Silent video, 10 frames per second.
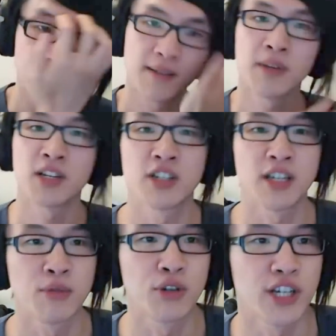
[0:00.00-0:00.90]
Let me just
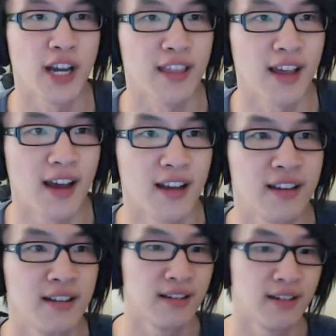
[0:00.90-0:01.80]
double check that.
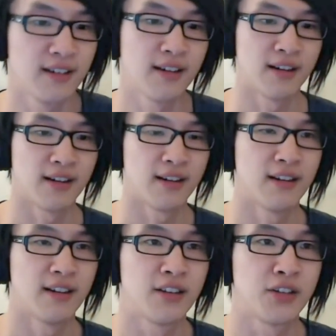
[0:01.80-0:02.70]

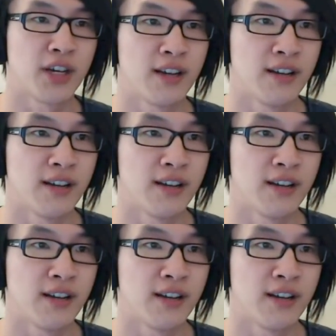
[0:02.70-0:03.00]
Uh, J